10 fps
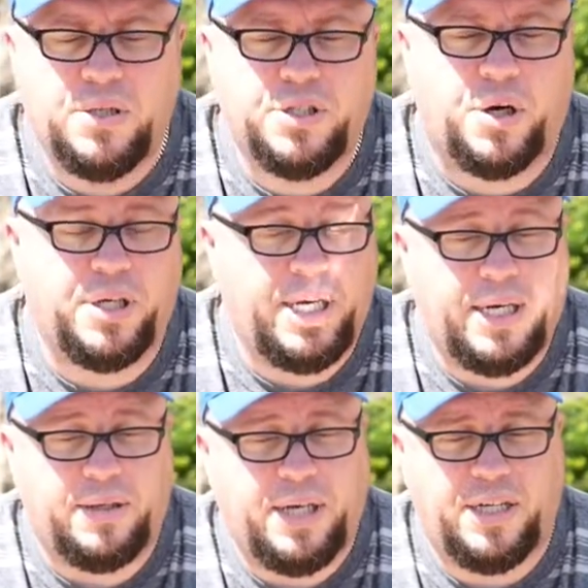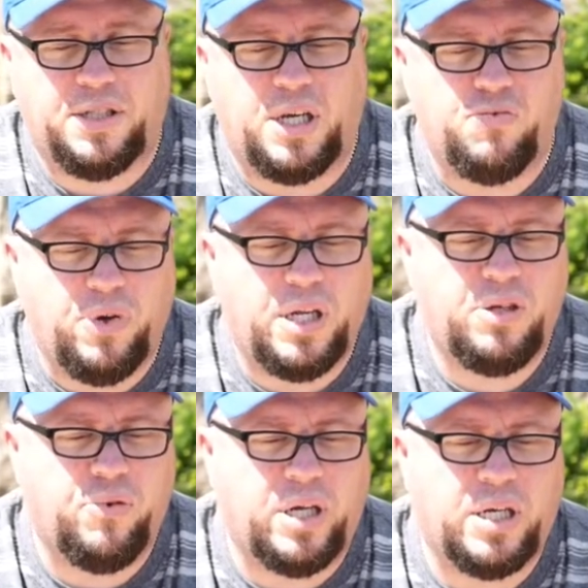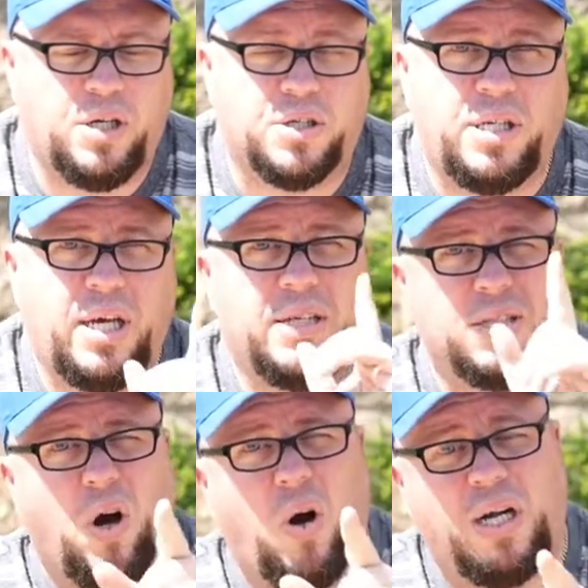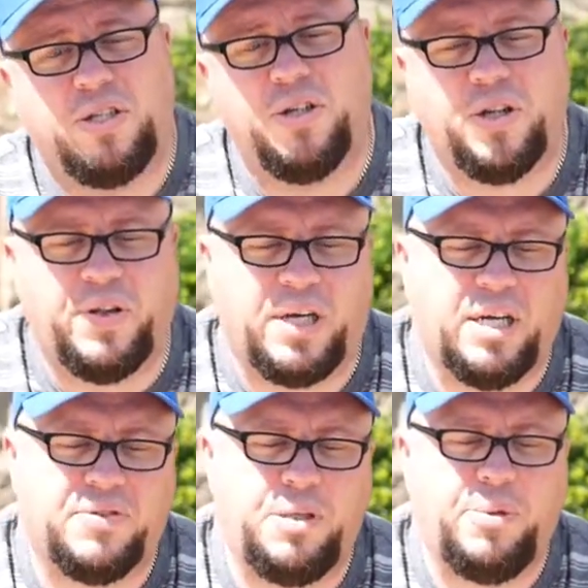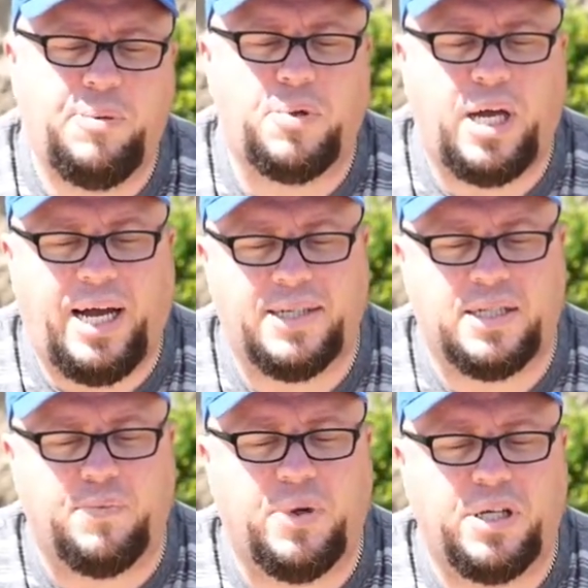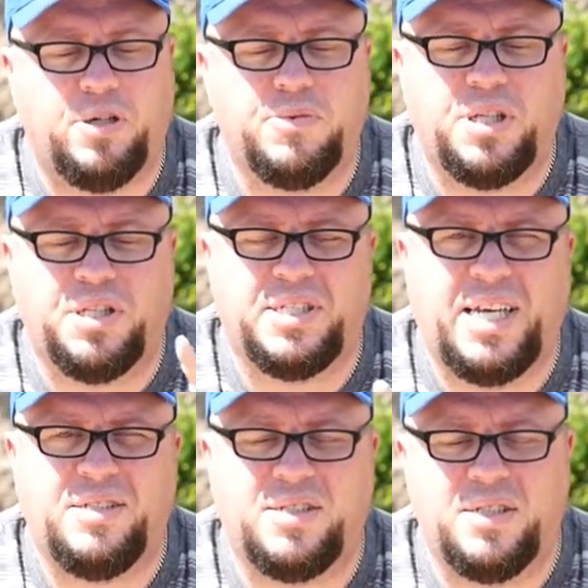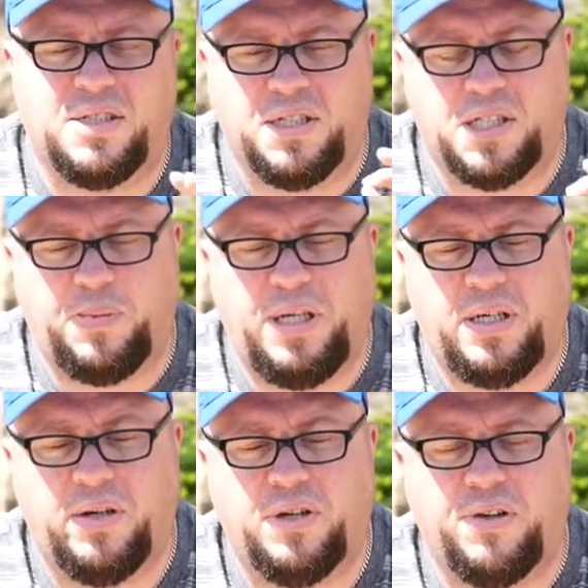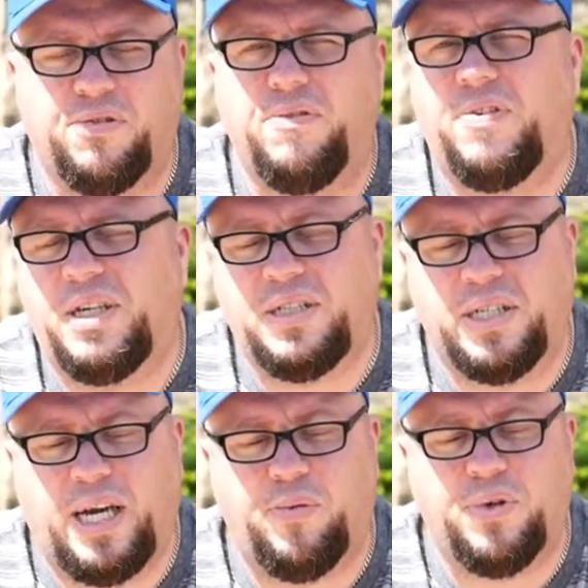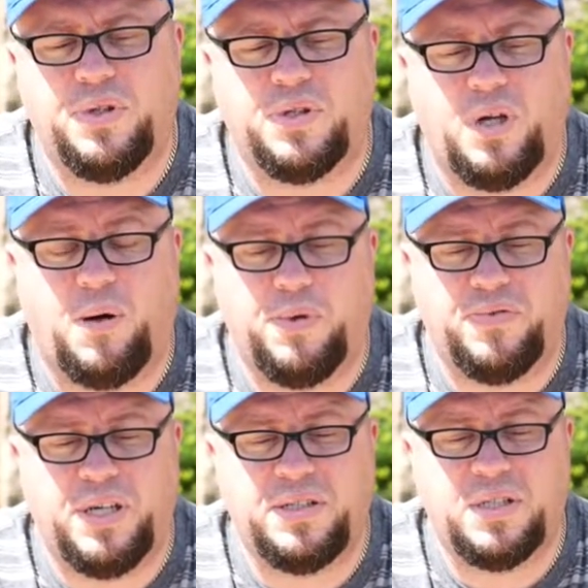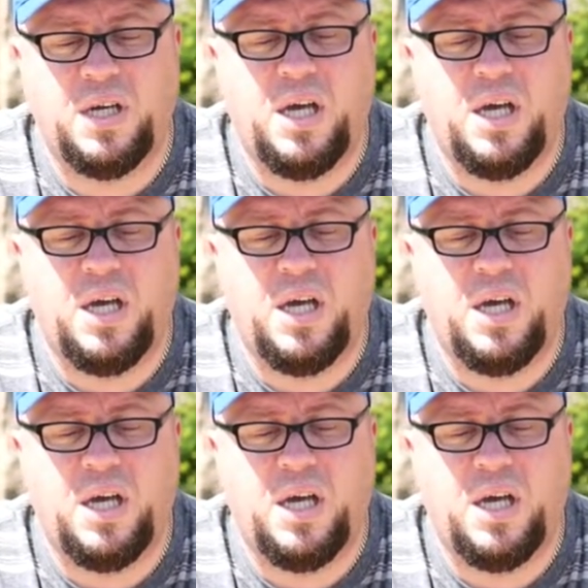so yeah, it's a really, really good case. Oh, and the other thing, and I've seen people asking, when it comes to the sensors and the speaker and the front-facing camera on the top of this,